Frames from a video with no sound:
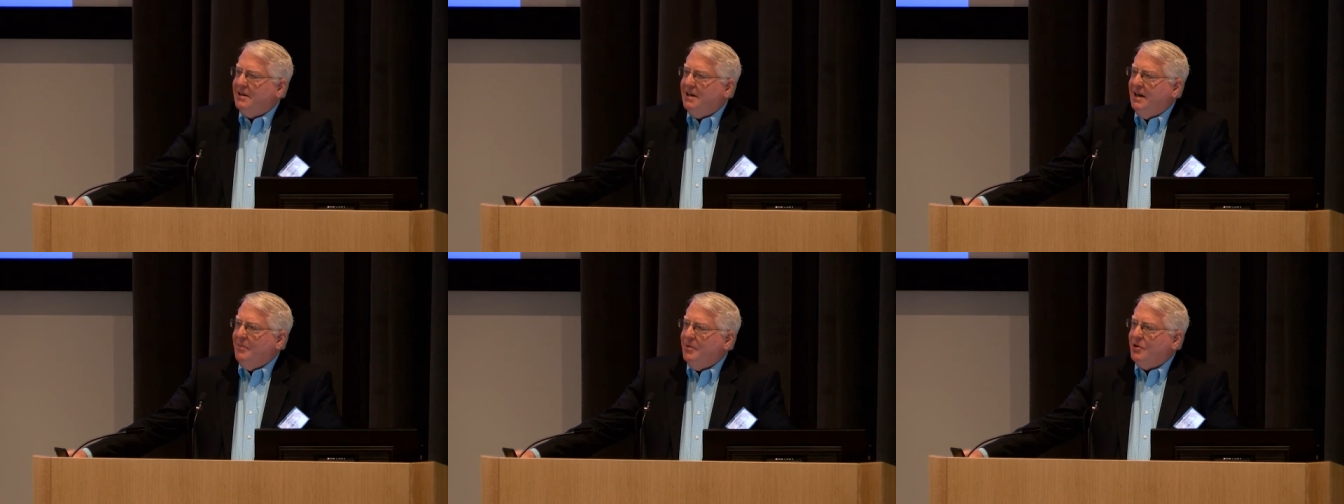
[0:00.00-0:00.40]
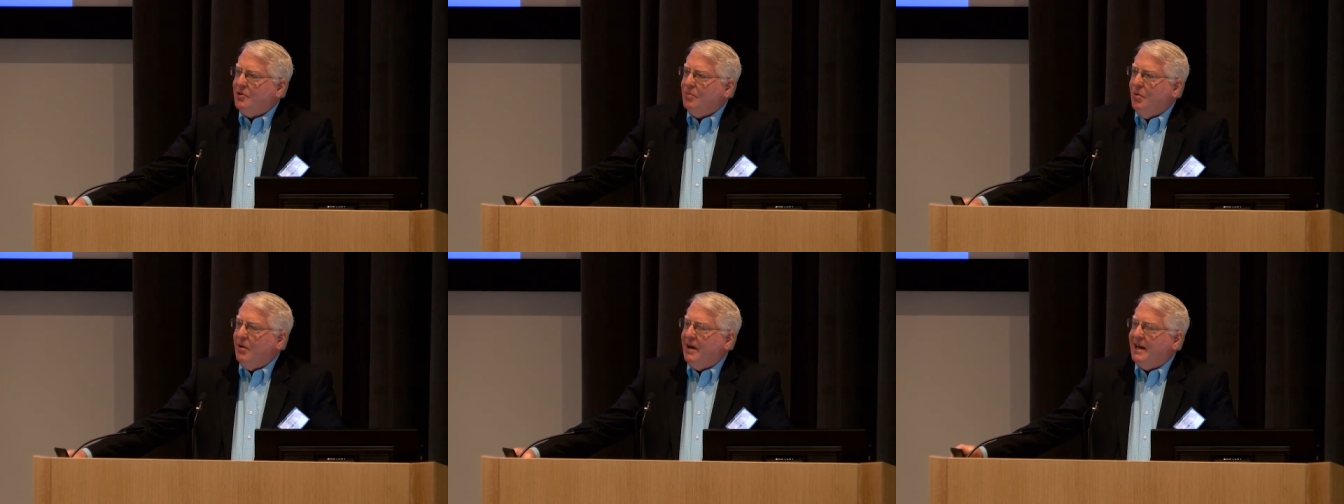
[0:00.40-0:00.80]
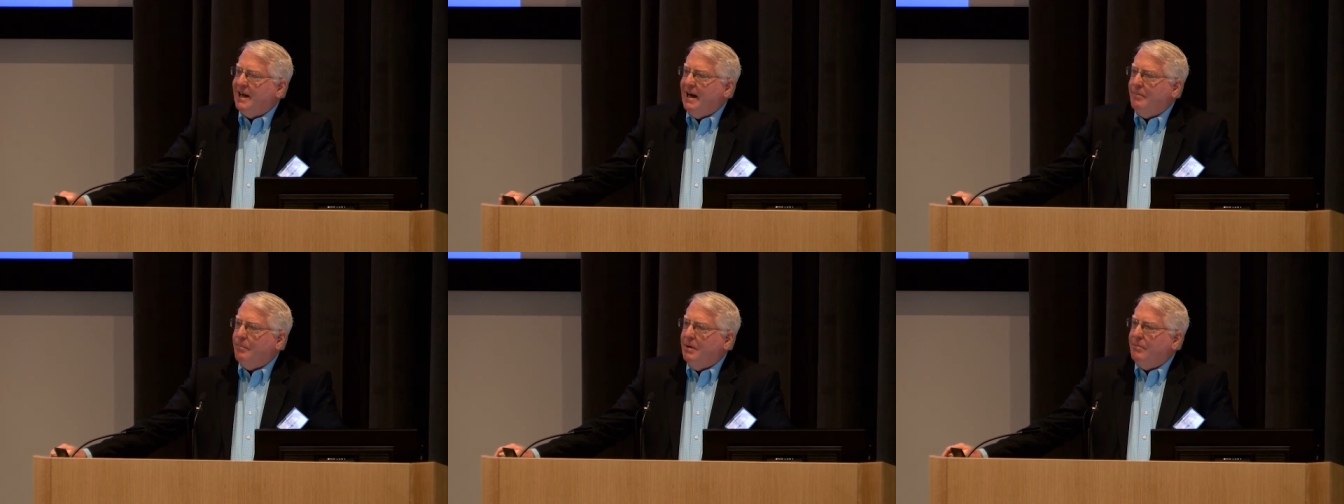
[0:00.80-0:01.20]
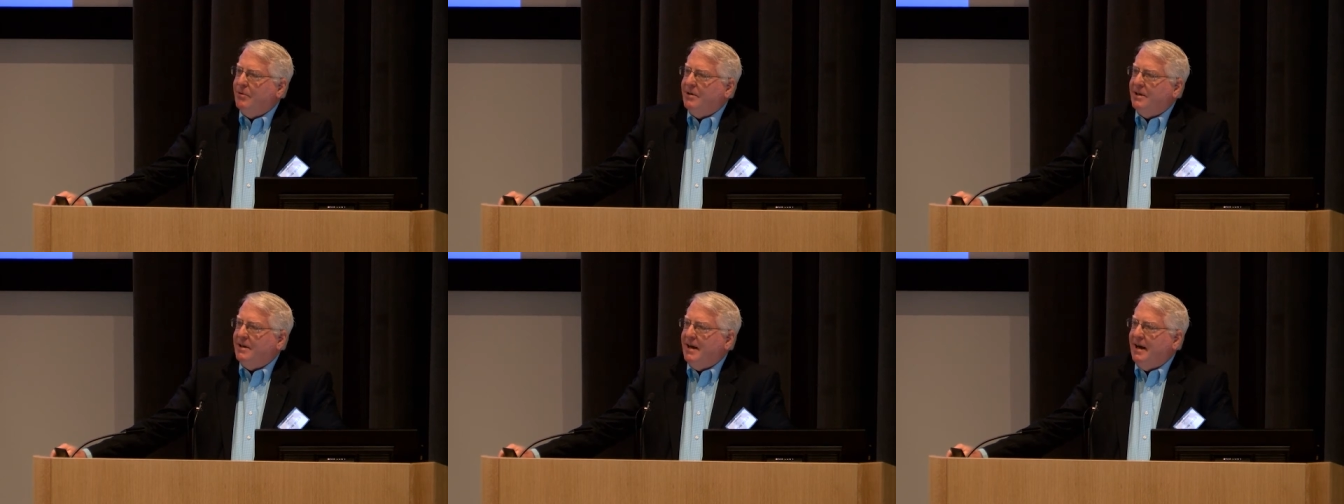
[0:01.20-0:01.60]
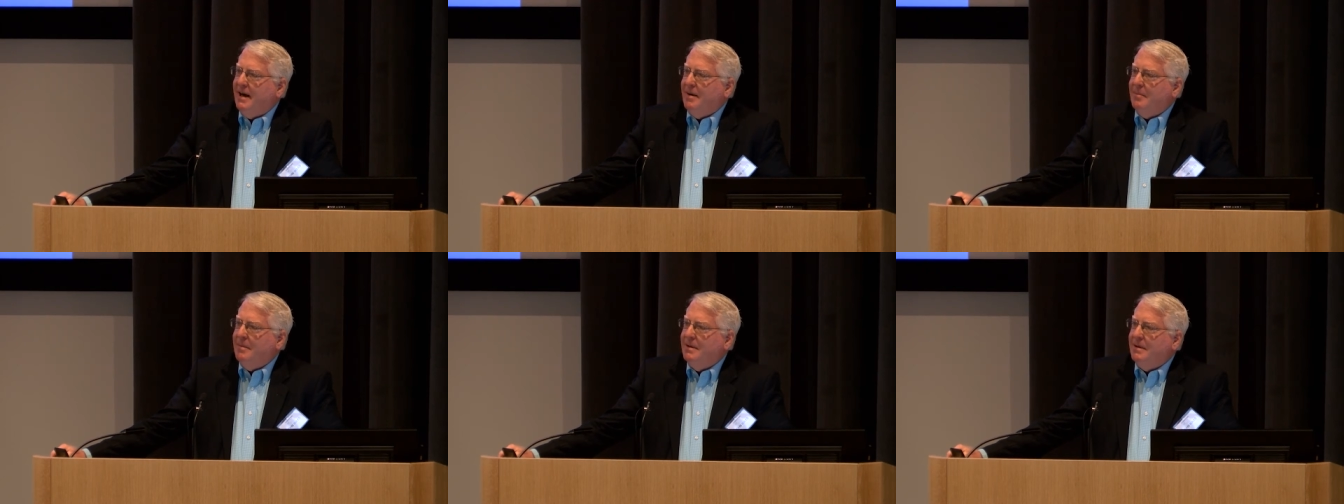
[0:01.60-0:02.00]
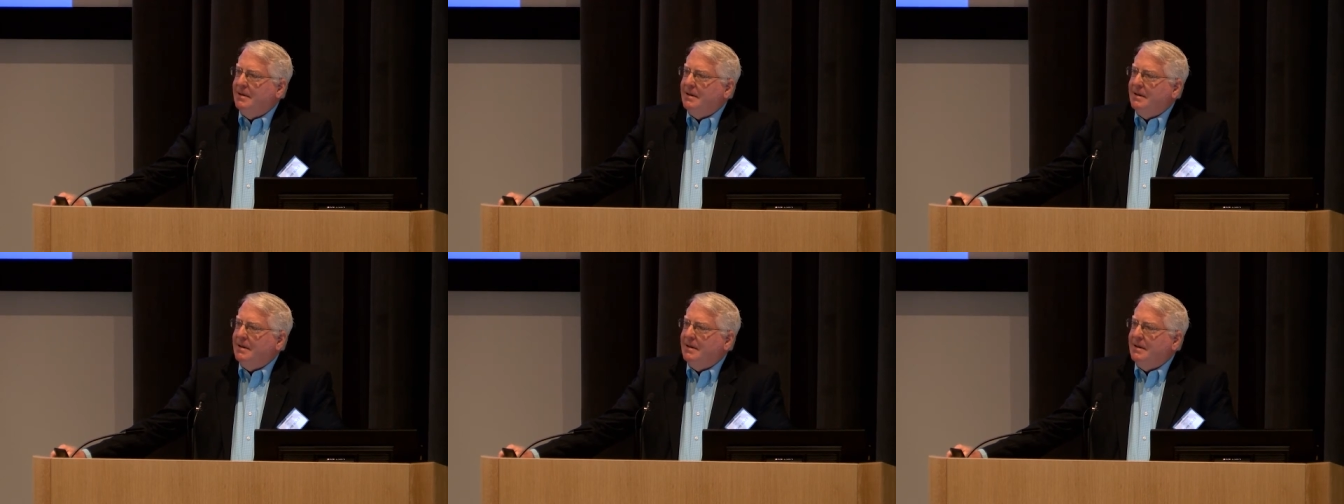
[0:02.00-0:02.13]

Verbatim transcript: come this morning, and I remembered a time